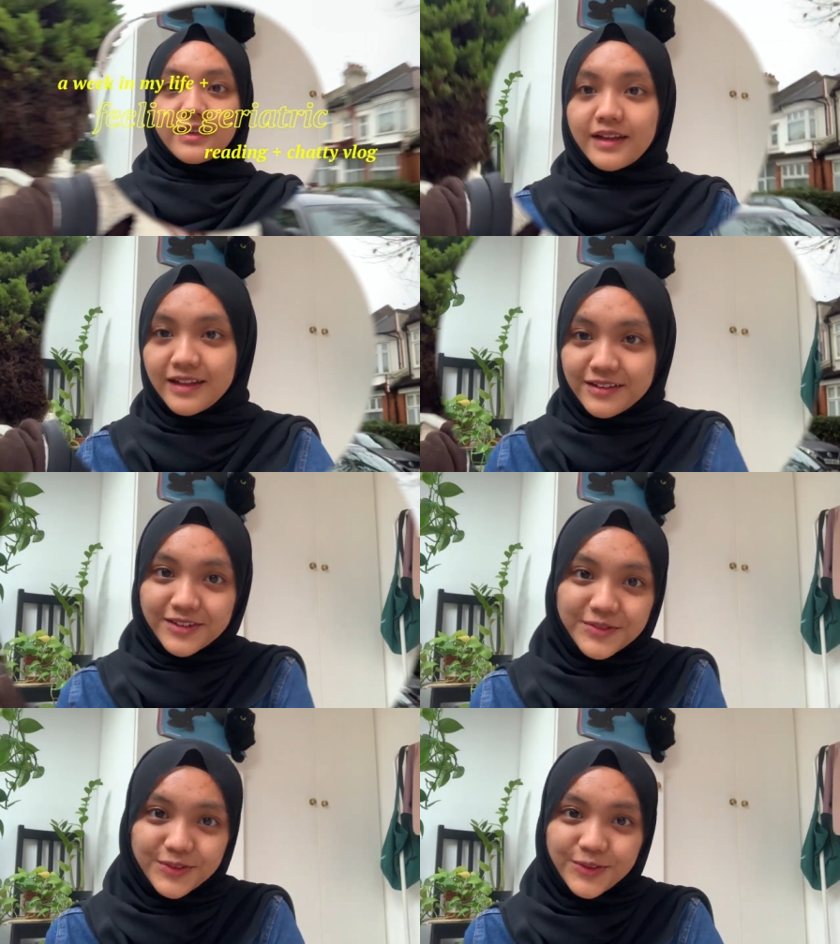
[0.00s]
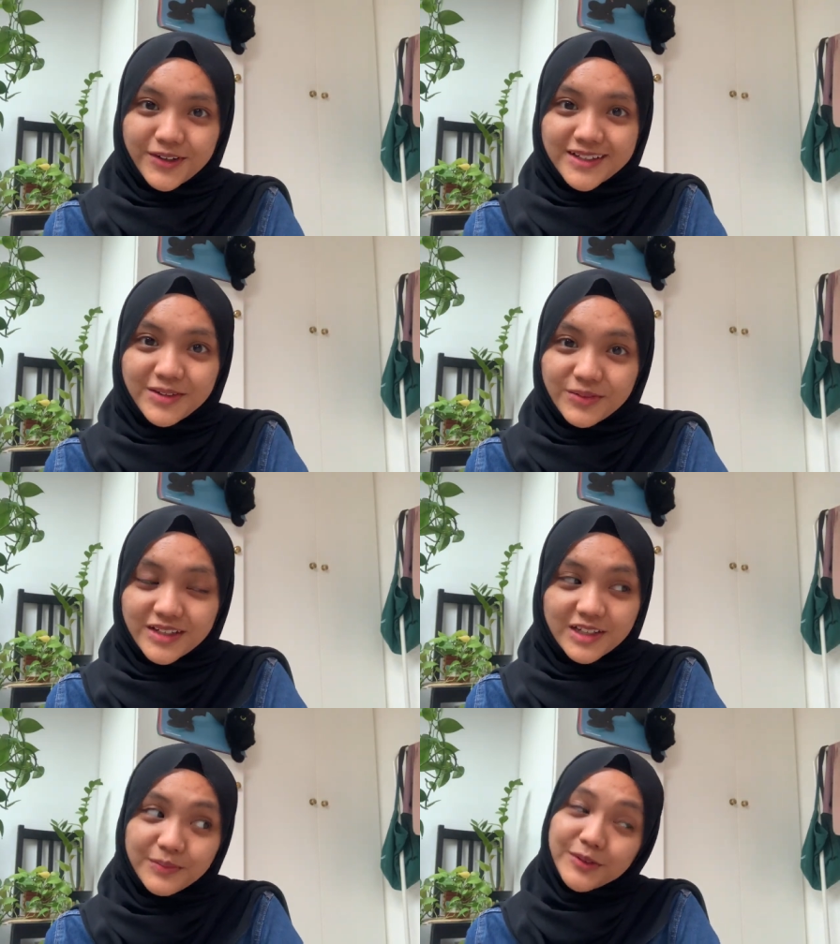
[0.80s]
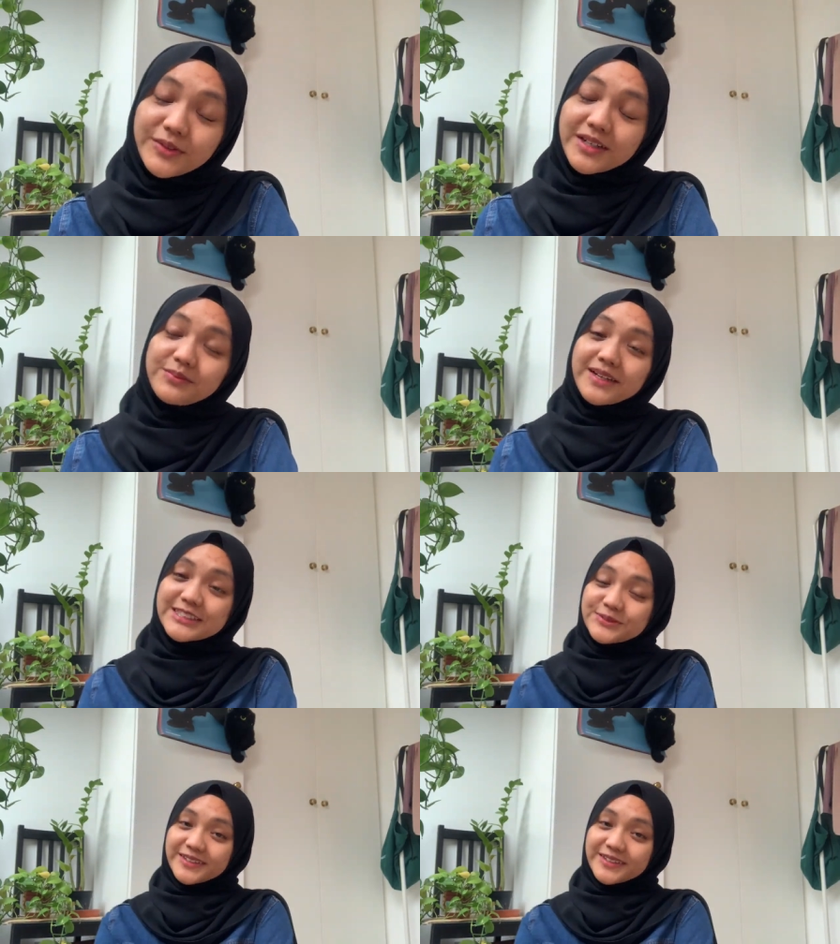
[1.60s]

hello everyone welcome and welcome back to